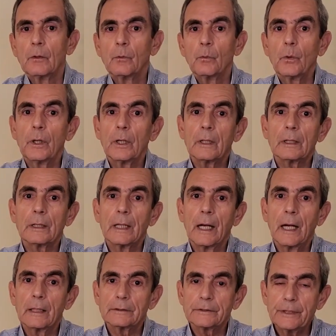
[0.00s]
well,
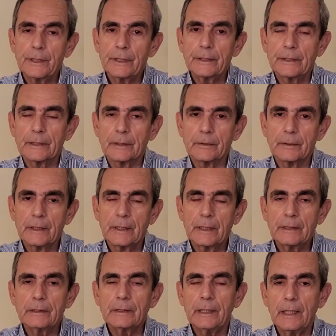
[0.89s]
I'll tell you,
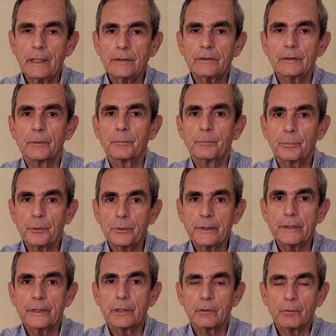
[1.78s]
it takes a
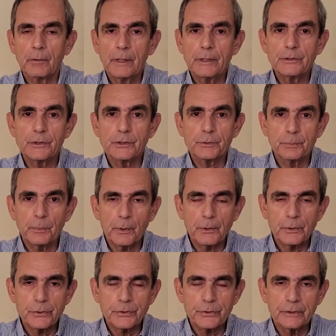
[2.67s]
pretty courageous
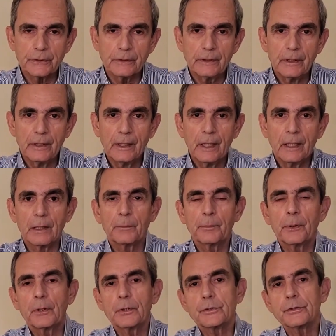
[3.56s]
person and a
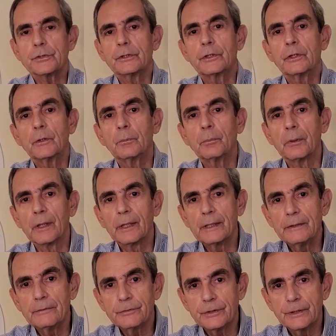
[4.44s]
person who
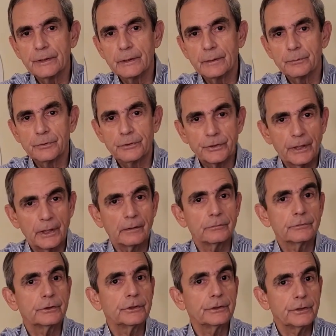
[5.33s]
believes in
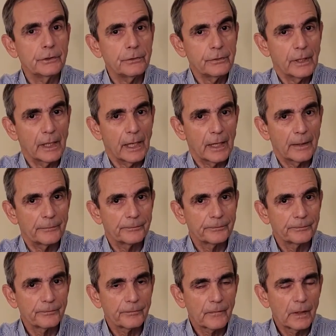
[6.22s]
themselves to do that.
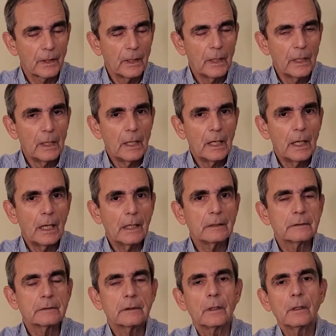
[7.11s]

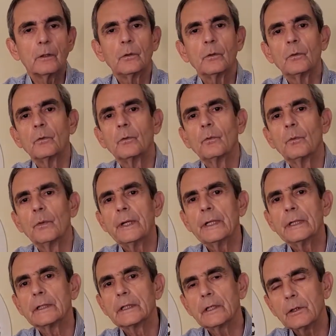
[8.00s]
And so we
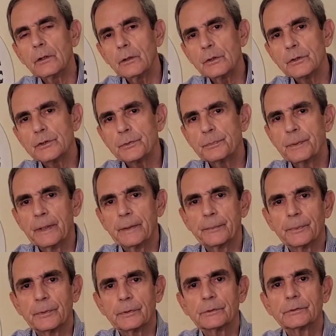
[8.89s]
encourage
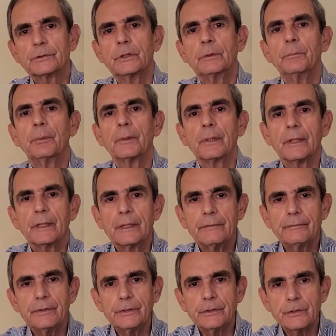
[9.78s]
people to
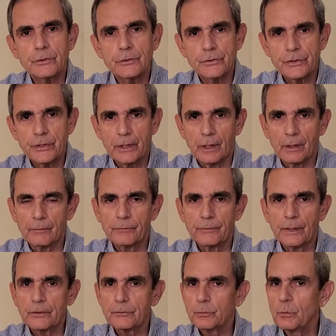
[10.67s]
believe in yourself.
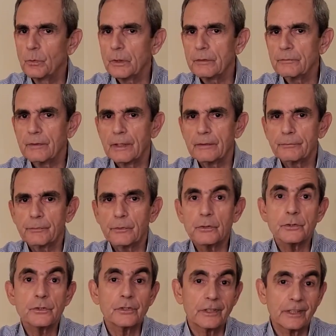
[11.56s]
That's one of our
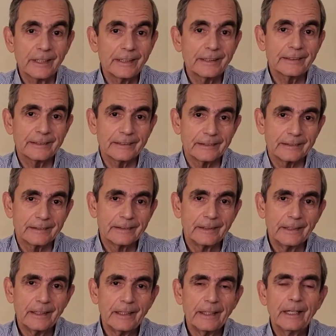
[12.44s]
first lessons,
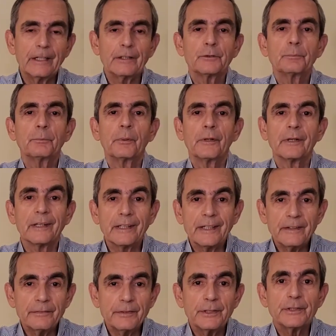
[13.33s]
is
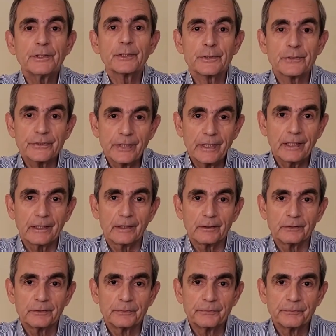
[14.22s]
believe in
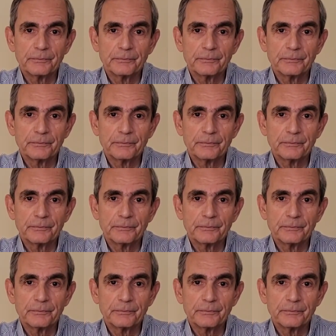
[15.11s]
yourself.